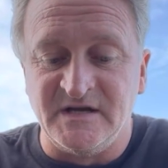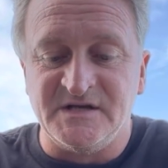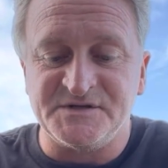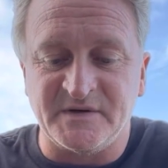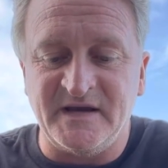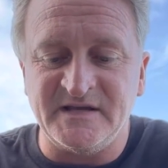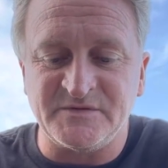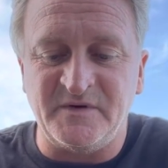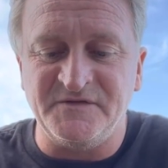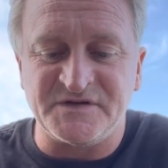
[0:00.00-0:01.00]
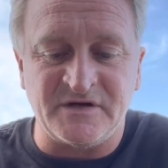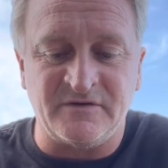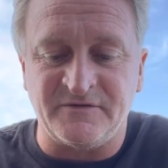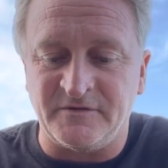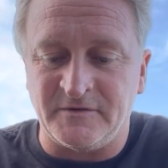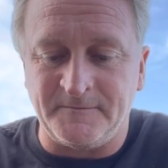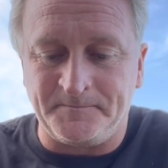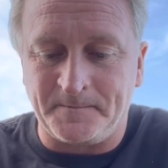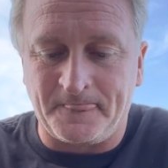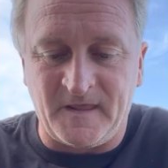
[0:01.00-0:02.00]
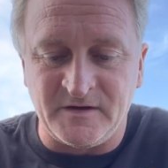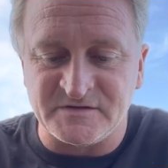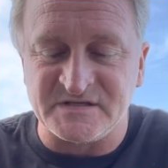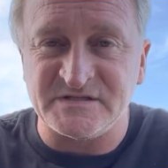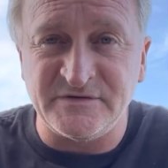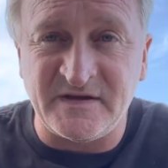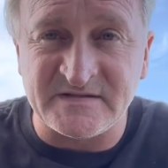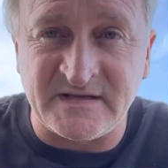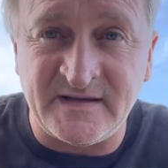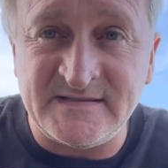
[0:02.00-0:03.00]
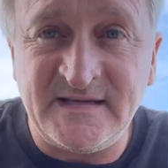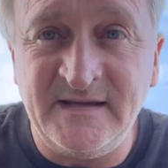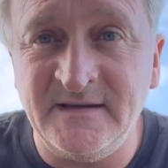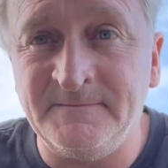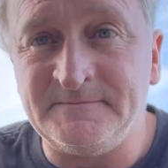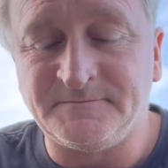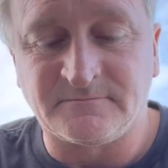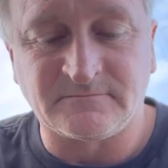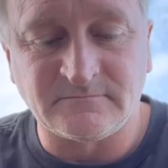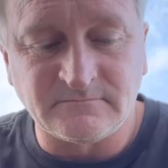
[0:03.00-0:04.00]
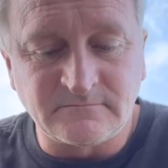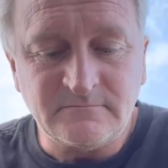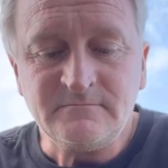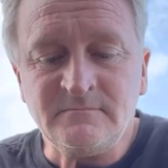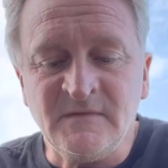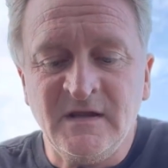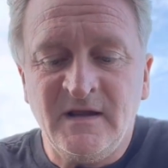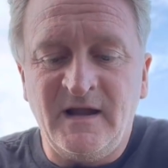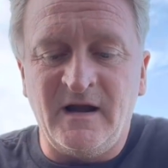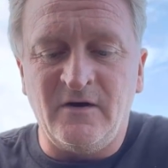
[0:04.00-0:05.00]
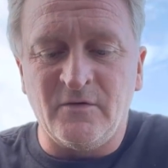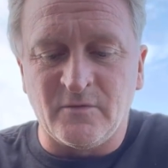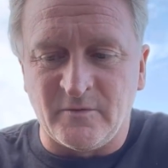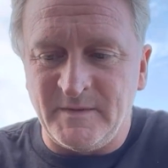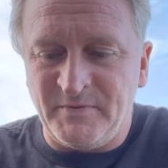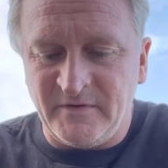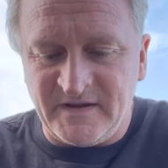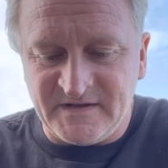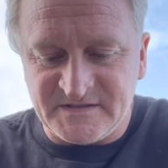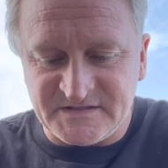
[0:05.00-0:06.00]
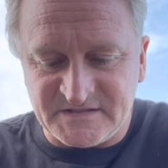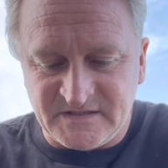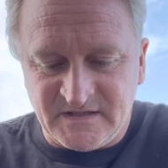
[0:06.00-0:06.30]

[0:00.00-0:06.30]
So again, as we've shown for, since 2019, how Ripple is,